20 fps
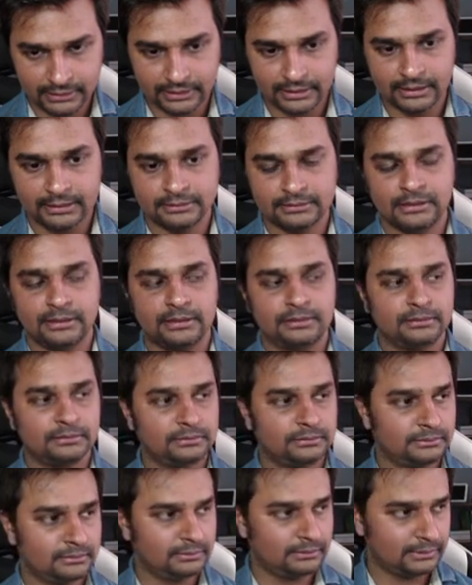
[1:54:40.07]
like I said,
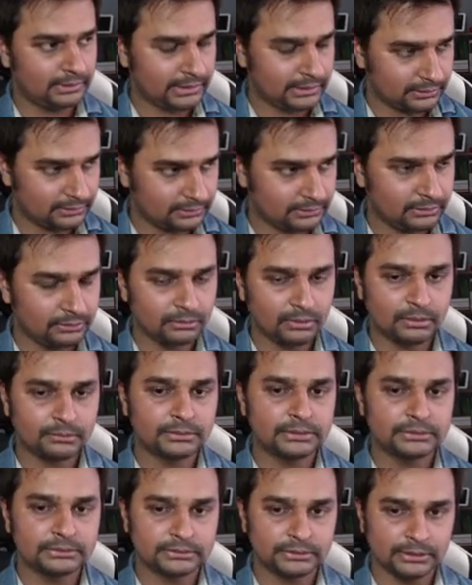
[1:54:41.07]
like
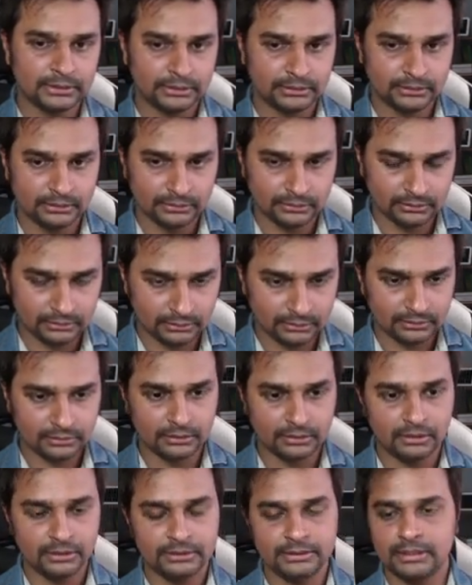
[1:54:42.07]
newcomers
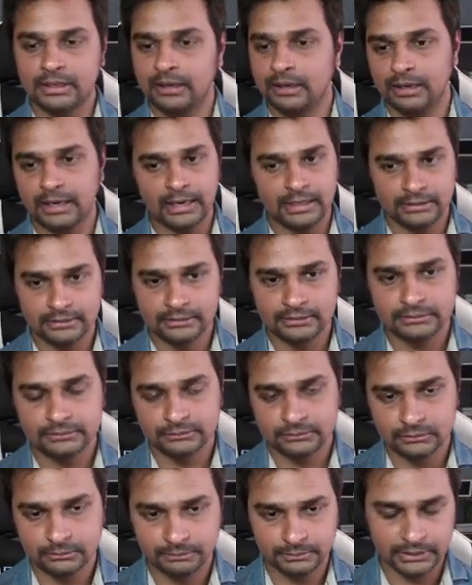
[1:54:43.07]
or young adults
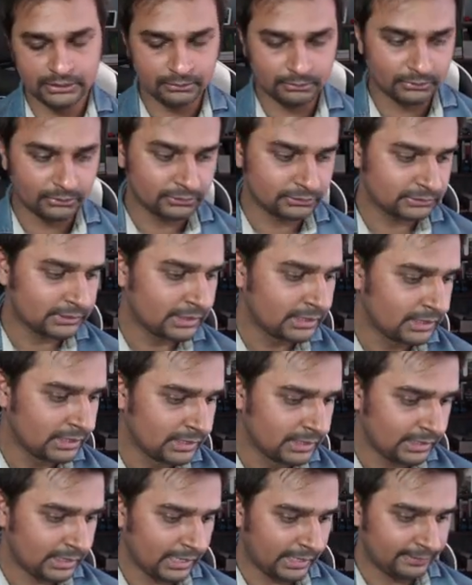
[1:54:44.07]
to pay the most.
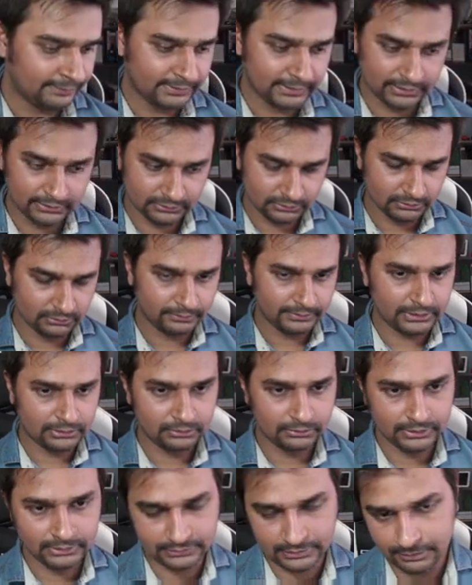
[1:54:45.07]
And there is no way
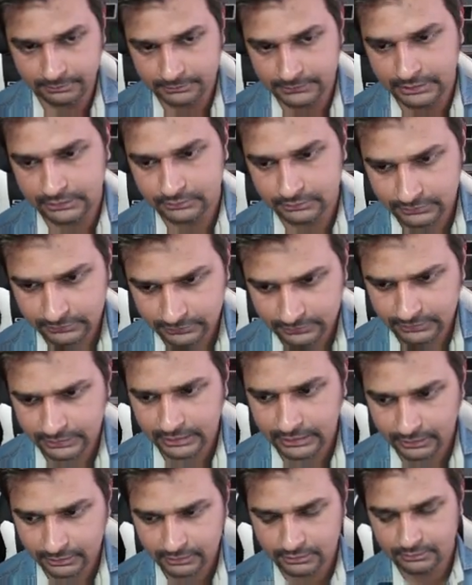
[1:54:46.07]
to escape that. So this
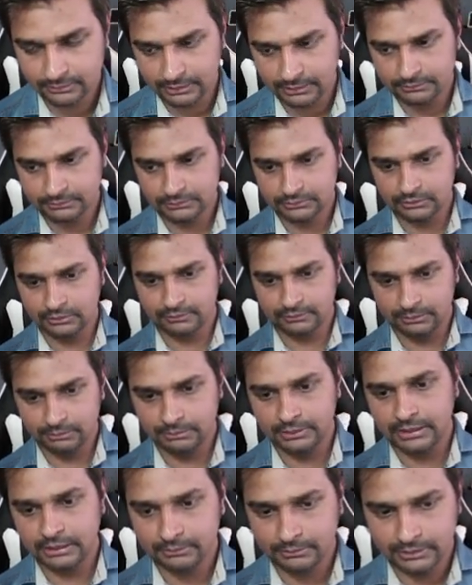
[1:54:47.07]
again, I'm sort of
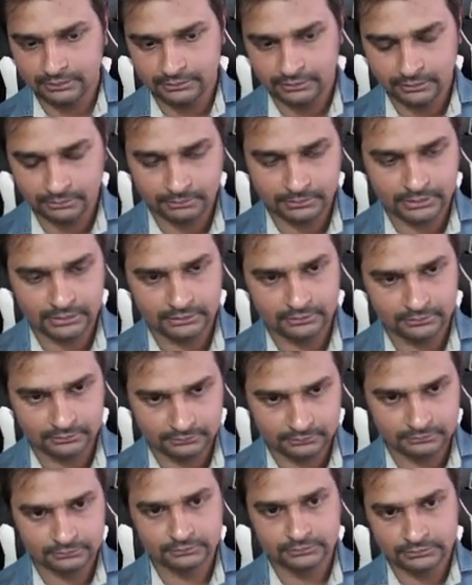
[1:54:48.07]
repeating myself, but
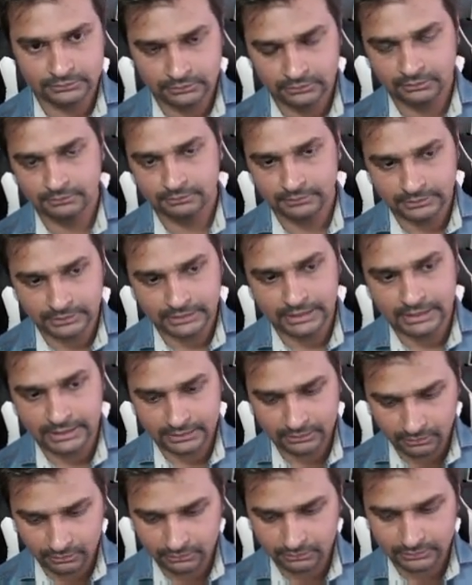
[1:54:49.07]
sort of
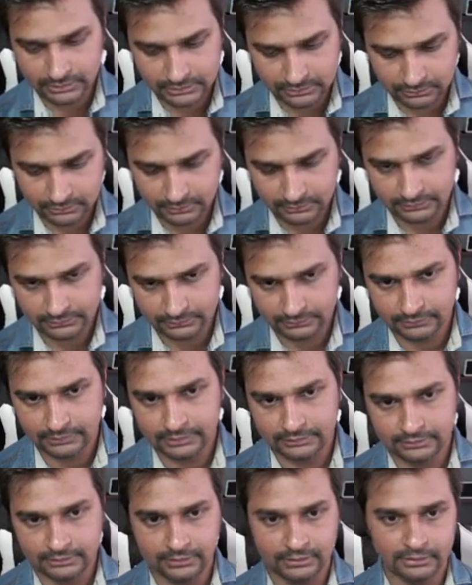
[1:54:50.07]
auto insurance is crazy